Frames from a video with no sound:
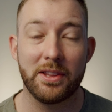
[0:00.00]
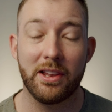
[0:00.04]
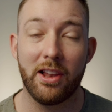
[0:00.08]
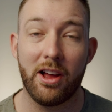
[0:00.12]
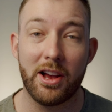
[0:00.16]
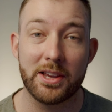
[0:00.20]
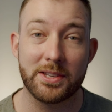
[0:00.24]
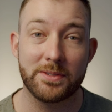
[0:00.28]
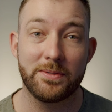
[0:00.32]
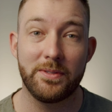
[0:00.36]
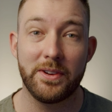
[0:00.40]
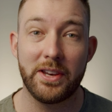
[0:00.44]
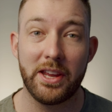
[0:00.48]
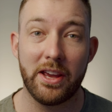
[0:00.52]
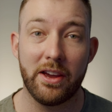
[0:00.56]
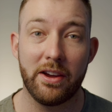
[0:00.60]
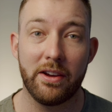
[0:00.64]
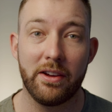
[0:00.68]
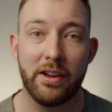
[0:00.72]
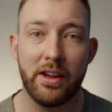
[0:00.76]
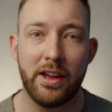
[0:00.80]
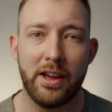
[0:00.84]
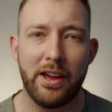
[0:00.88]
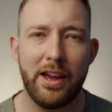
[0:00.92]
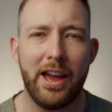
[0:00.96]
the last
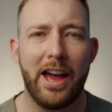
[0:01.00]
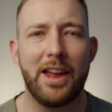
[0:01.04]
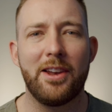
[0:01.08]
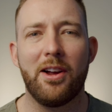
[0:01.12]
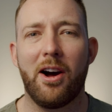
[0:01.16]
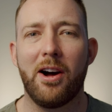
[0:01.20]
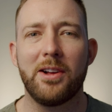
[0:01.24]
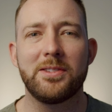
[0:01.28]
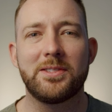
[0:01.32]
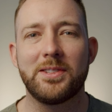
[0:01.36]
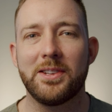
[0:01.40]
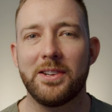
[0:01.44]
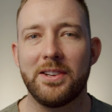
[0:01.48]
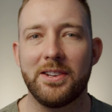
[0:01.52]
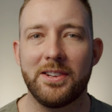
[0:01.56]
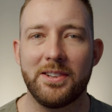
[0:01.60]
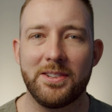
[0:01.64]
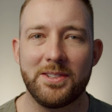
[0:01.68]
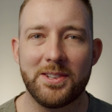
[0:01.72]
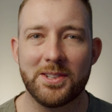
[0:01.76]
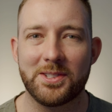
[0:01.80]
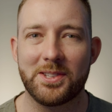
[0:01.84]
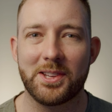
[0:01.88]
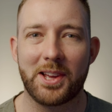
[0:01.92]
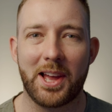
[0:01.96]
video and answer
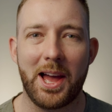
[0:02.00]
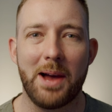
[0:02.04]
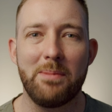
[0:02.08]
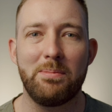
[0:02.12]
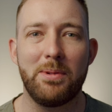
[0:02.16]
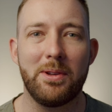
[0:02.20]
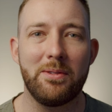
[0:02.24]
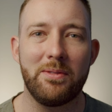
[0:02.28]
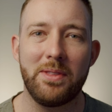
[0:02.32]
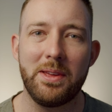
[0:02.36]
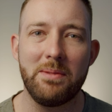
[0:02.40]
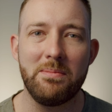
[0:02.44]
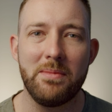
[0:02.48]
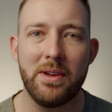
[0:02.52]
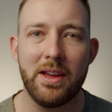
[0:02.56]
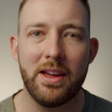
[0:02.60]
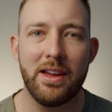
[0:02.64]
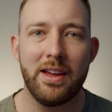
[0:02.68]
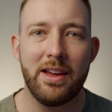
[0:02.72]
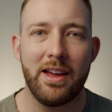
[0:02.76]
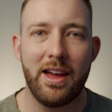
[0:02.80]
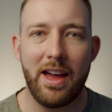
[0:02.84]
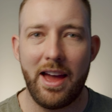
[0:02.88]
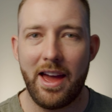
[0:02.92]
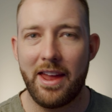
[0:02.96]
just a couple of them.
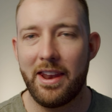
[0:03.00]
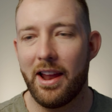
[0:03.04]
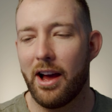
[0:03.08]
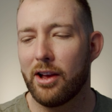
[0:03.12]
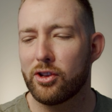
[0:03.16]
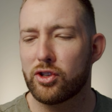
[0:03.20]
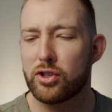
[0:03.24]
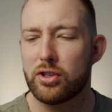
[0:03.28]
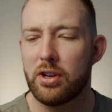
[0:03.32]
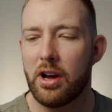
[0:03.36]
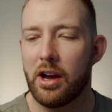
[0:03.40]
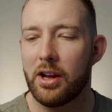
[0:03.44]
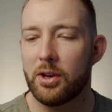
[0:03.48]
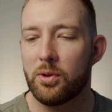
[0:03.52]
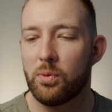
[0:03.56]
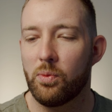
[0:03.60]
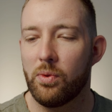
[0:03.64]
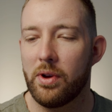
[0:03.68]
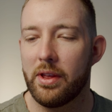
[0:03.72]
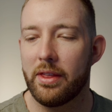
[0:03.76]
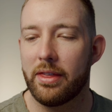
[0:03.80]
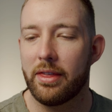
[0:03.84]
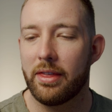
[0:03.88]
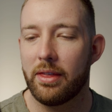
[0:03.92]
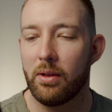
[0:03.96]
And I'll start
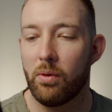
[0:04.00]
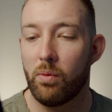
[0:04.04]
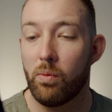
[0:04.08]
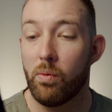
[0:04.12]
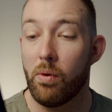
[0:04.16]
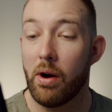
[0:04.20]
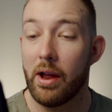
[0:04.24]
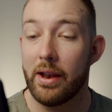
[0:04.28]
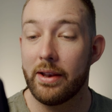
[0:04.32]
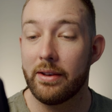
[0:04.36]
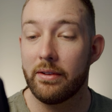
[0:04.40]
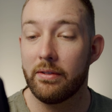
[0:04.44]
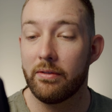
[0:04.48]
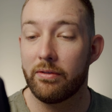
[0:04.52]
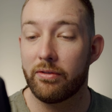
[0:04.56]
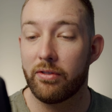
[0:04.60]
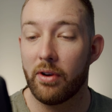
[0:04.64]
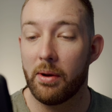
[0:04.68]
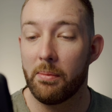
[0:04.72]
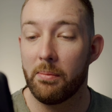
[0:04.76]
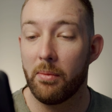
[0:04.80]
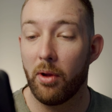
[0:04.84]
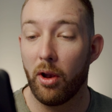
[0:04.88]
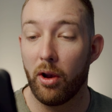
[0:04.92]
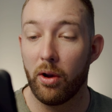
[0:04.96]
with one
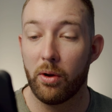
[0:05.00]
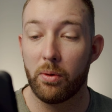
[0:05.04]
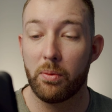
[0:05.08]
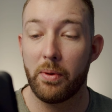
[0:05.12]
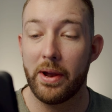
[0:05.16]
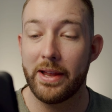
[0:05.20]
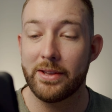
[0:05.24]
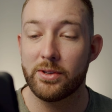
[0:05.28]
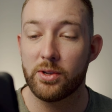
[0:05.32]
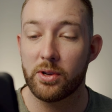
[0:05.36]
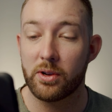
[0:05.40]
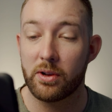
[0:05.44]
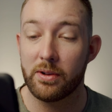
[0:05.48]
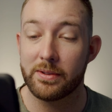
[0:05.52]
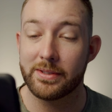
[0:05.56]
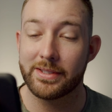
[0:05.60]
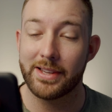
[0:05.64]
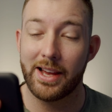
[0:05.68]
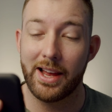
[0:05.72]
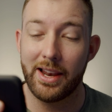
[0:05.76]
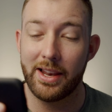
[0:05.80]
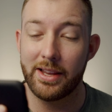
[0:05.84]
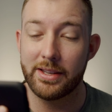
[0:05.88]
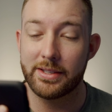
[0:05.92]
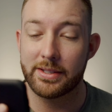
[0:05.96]
from Lorenzo
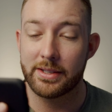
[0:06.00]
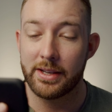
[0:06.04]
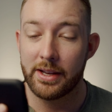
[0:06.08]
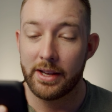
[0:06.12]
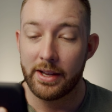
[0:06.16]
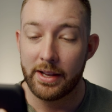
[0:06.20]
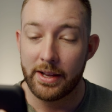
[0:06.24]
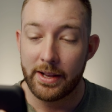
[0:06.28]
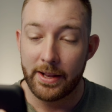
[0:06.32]
Gonzalez.